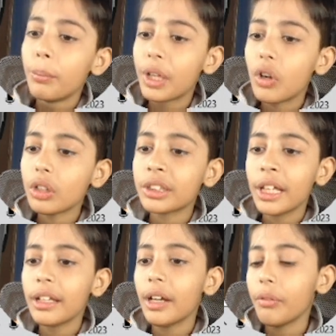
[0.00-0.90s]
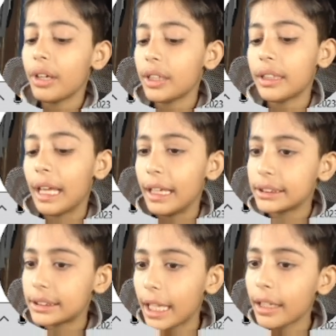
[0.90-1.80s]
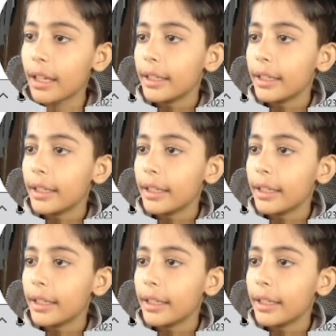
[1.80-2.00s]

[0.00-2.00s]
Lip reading: because here I will write hashtag,